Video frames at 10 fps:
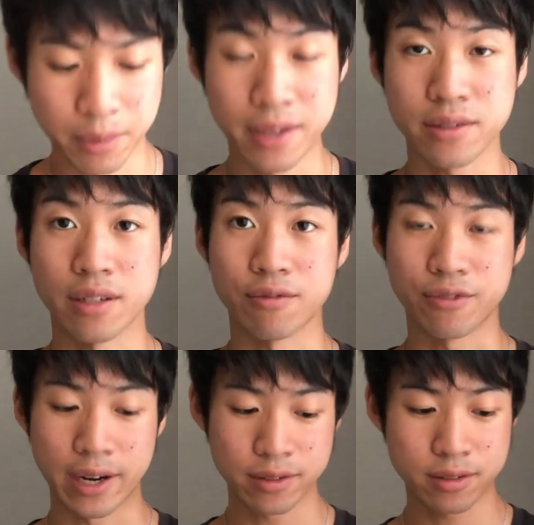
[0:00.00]
based in
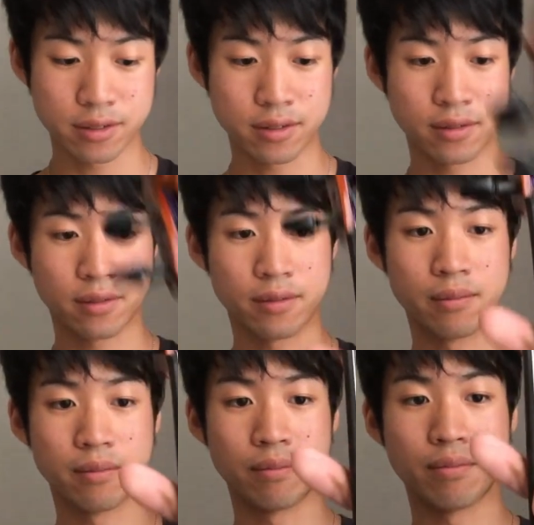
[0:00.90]
France,
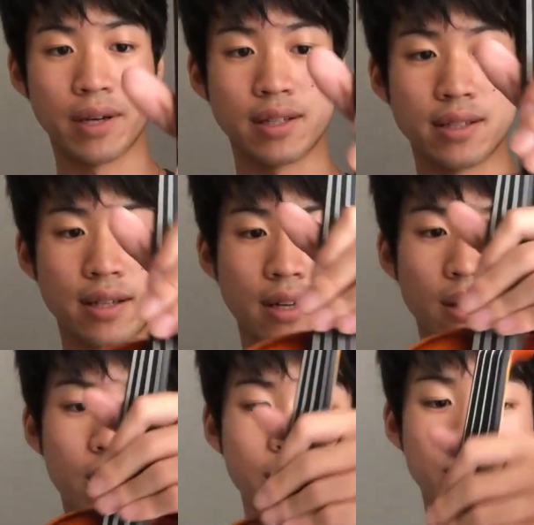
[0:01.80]
but
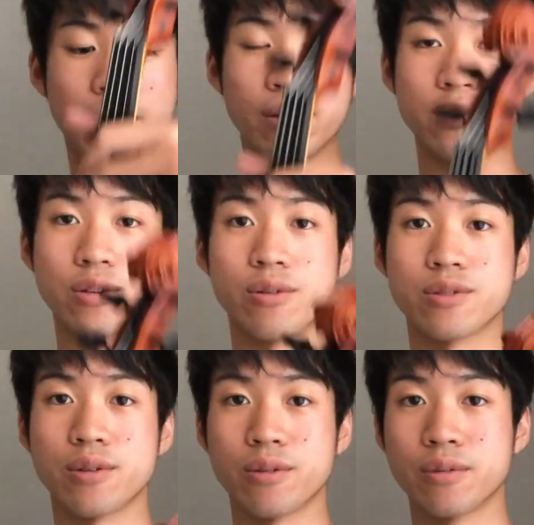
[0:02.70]
Cardiff Violins
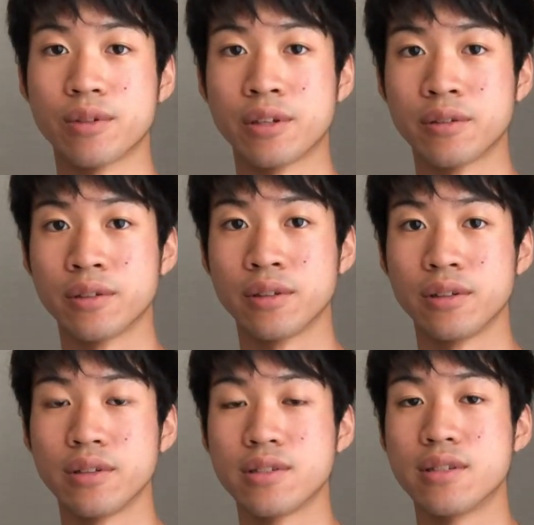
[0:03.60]
also
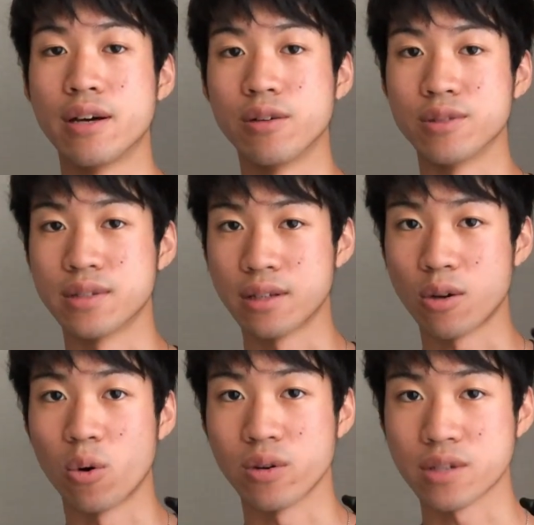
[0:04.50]
sells the
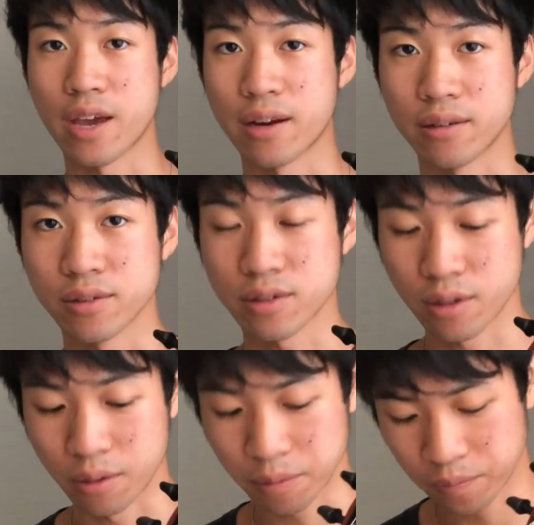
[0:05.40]
Course hair.
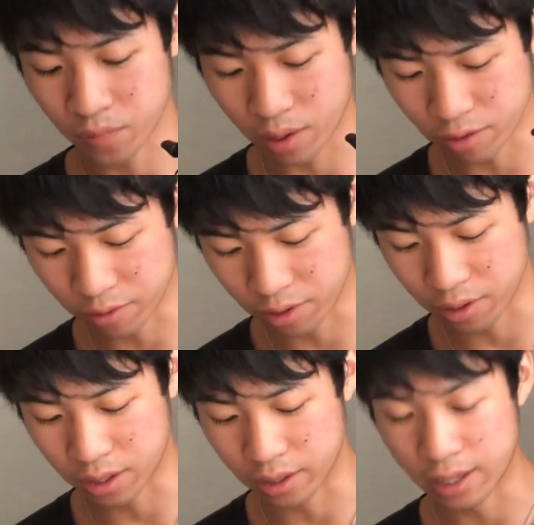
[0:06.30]
So they're
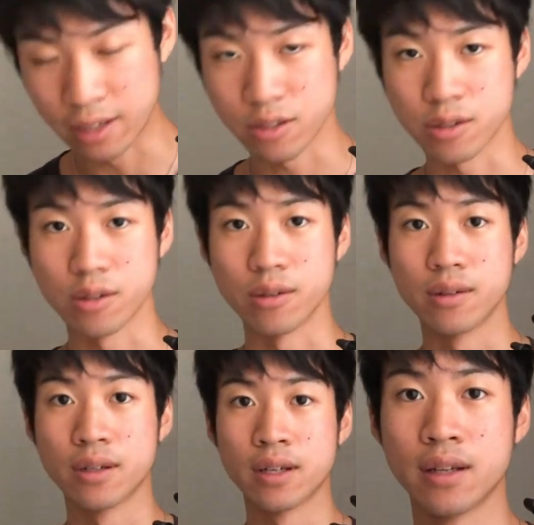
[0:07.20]
very into
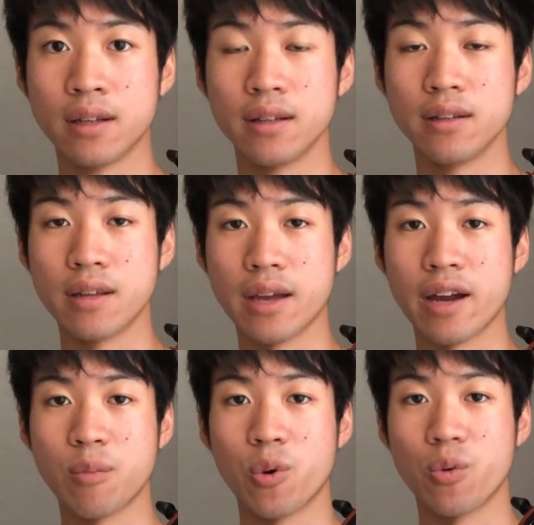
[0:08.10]
the
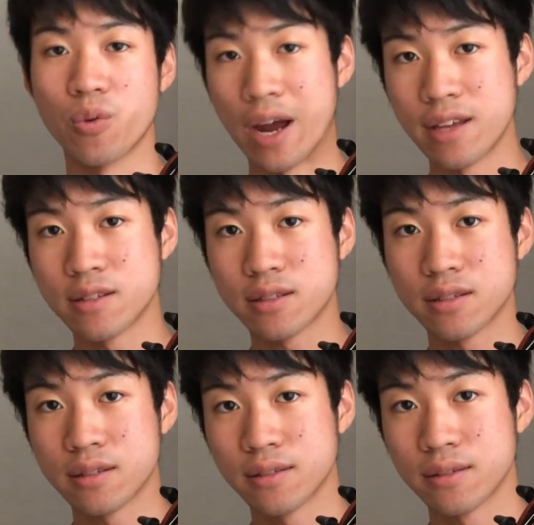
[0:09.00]
animal rights
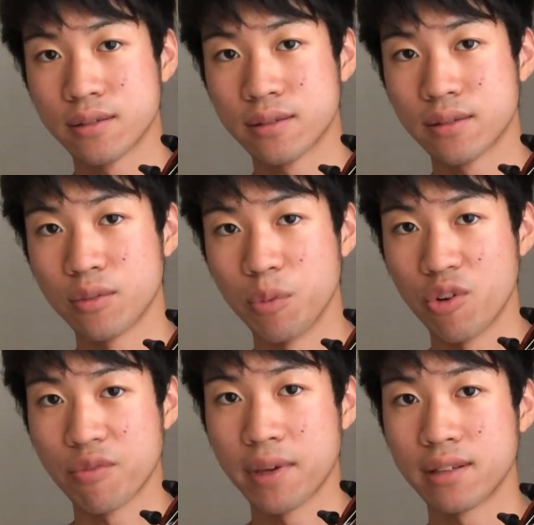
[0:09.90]

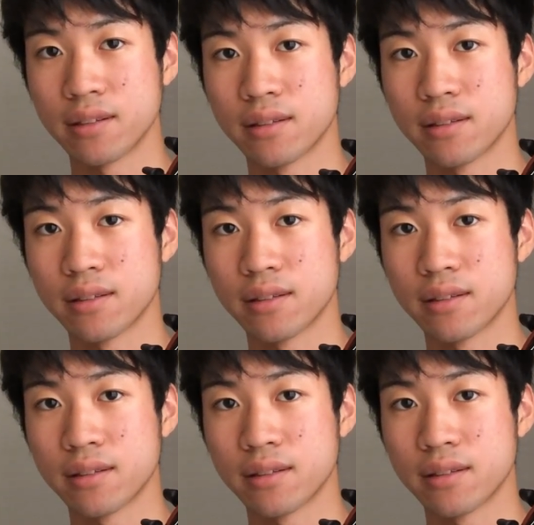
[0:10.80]
movement